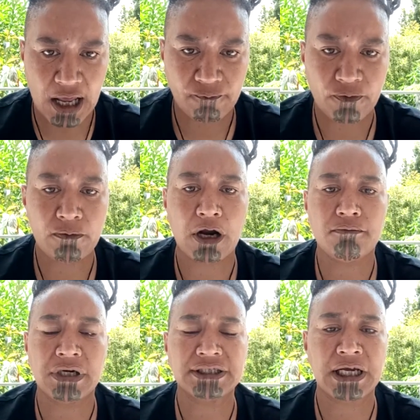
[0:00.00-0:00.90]

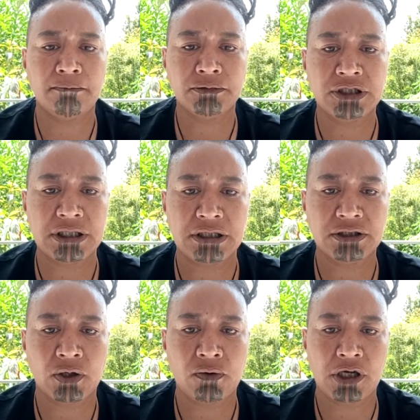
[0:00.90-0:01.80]
Everyone must come to
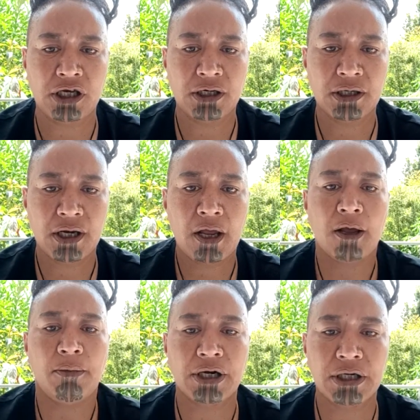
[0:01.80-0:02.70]
these hui,
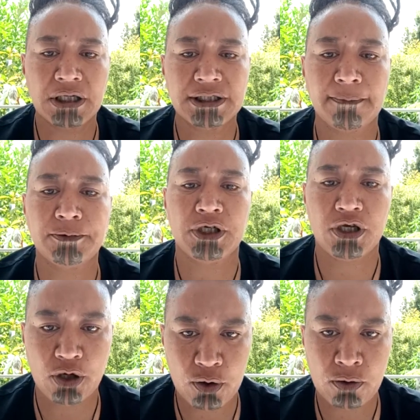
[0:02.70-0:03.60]
but it is up to
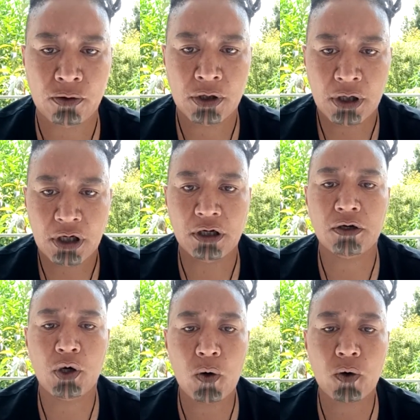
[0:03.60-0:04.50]
you,
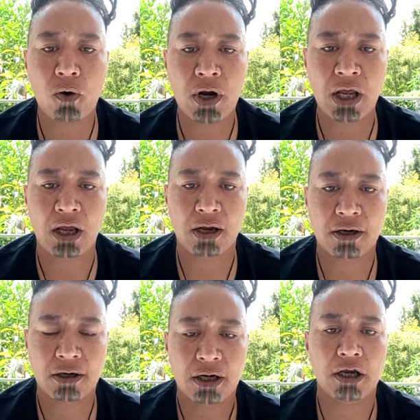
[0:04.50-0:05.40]
in your rohe,
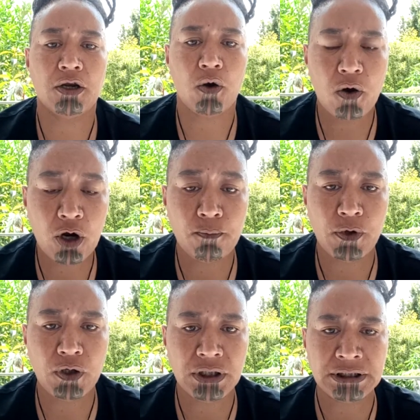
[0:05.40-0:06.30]
in your
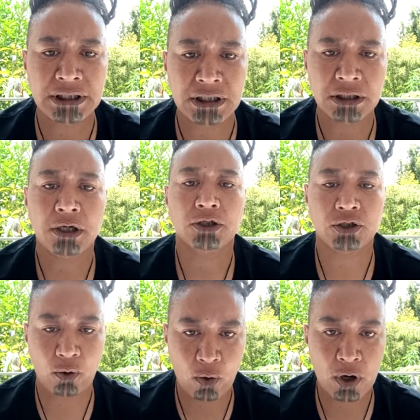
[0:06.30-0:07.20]
community,
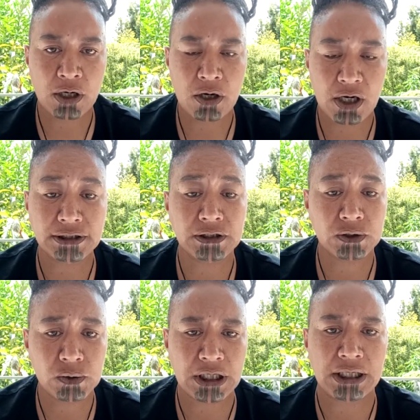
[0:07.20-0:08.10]
to organise
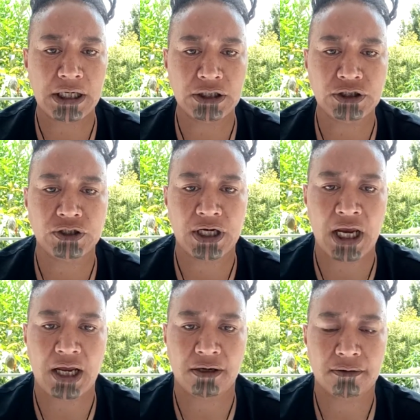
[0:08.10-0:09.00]
as quickly as you
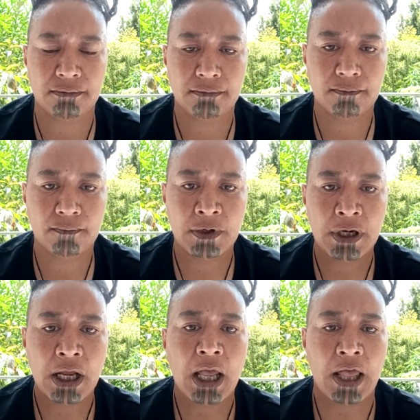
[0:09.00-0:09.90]
can,
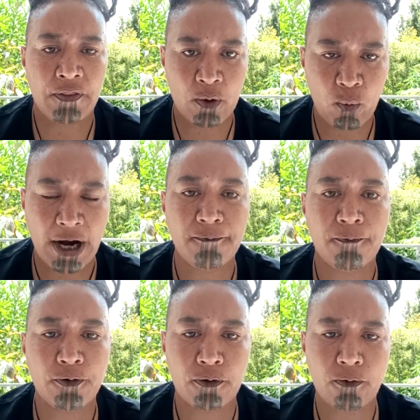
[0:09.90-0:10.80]
and then wait
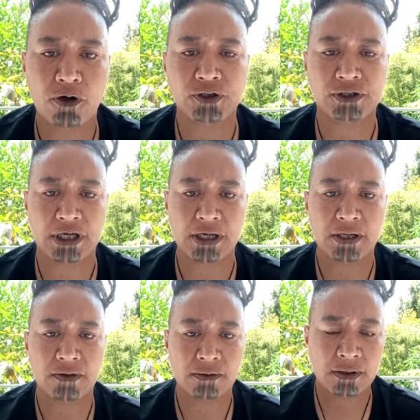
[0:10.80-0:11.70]
for the
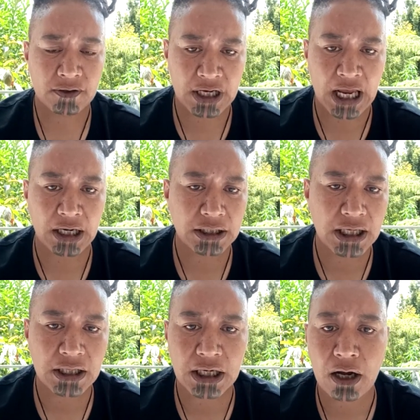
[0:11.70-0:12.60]
roster, the
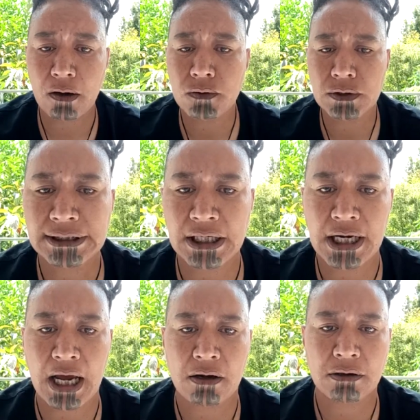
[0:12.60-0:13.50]
calendar that I
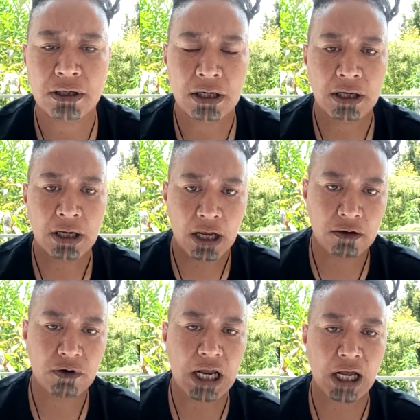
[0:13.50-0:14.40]
send out
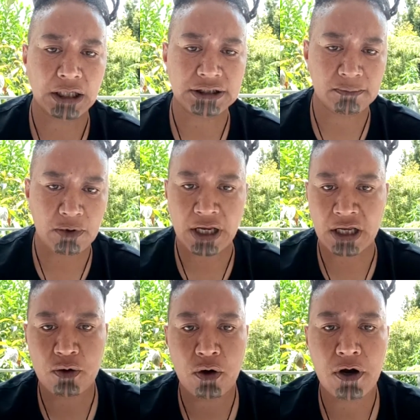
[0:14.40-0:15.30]
in regards to my
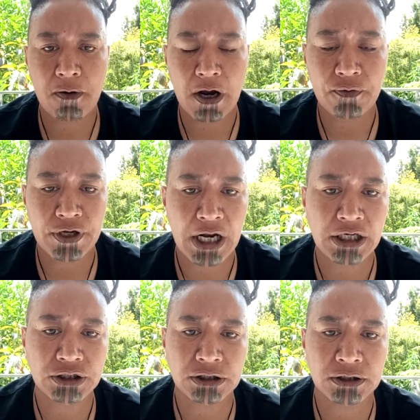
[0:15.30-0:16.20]
hikoi around the
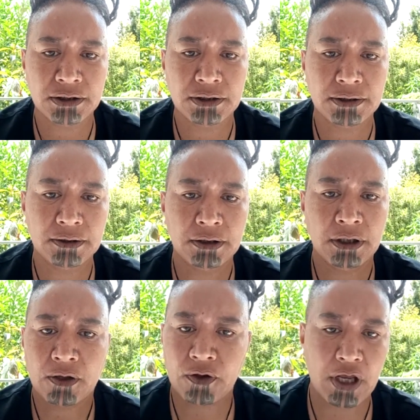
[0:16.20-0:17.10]
nation,
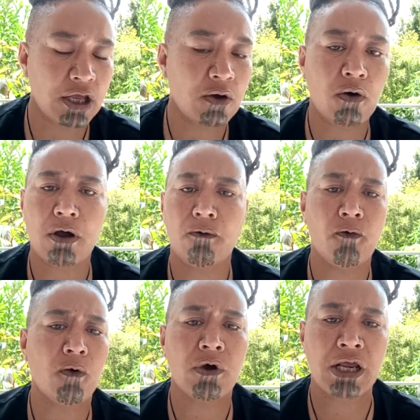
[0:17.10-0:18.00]
the hikoi
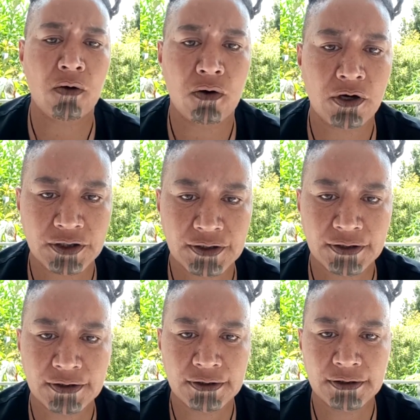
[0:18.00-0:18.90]
of all
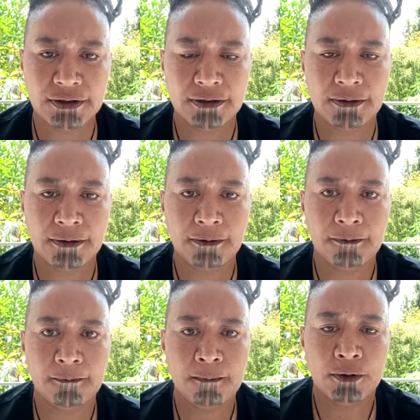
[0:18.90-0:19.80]
hikois,
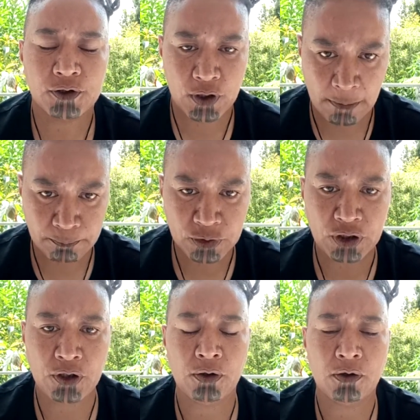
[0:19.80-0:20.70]
to come
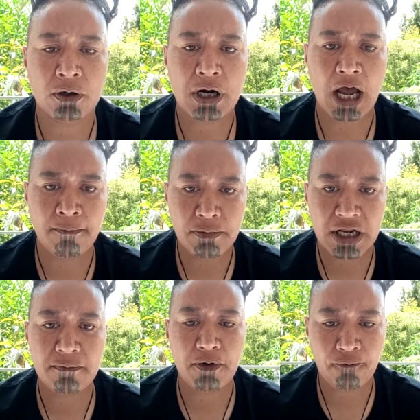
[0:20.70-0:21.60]
to you,
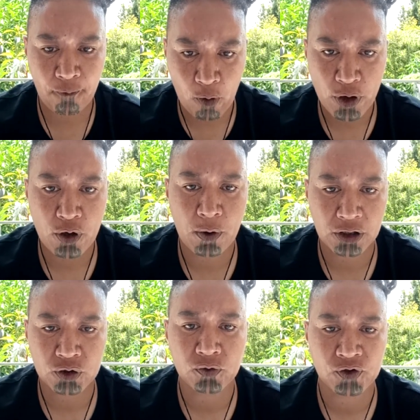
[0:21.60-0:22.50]
humbly before you
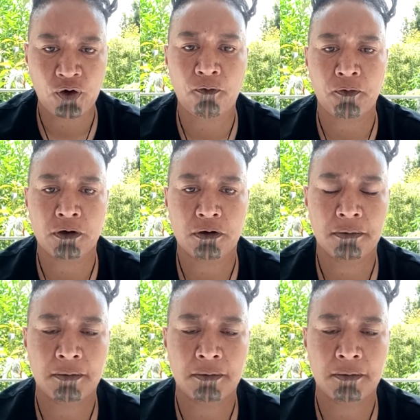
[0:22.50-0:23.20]
as your servant,